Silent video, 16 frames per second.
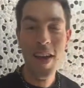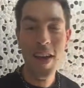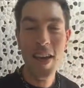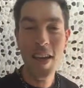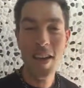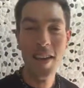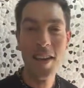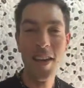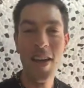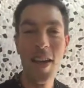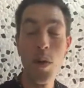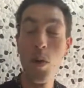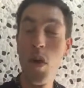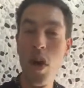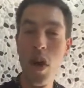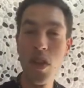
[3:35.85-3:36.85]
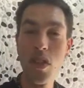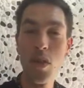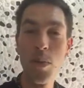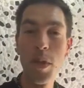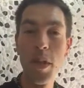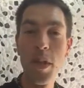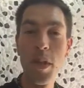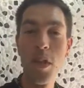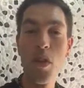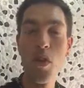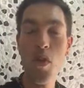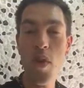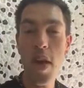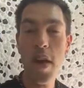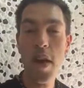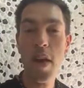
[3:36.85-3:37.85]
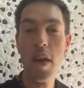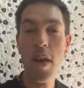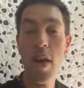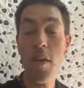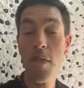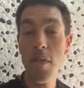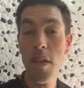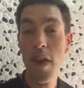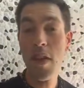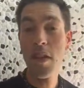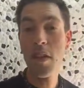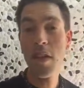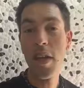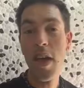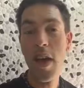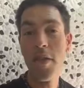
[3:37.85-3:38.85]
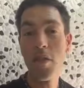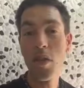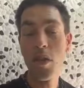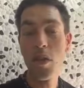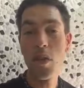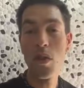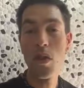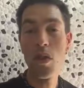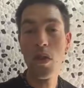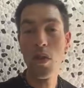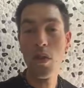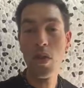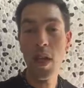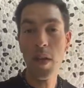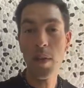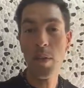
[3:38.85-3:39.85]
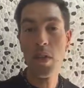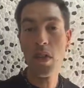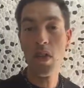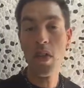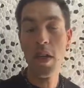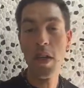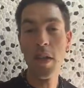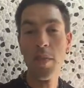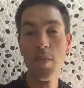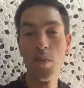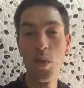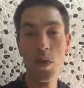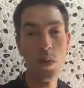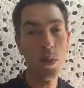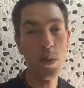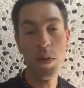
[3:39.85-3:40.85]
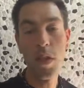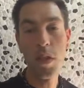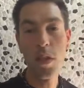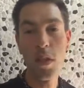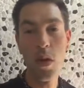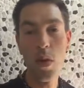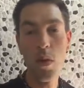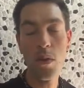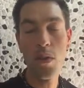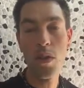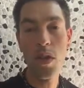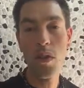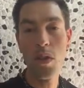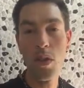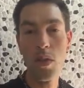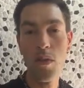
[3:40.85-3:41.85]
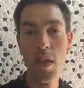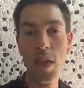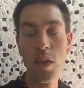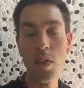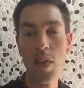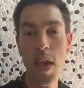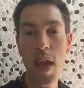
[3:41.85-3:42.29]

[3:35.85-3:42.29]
And I will also be creating, finally, after those two segments are done, which will be a whole series of videos.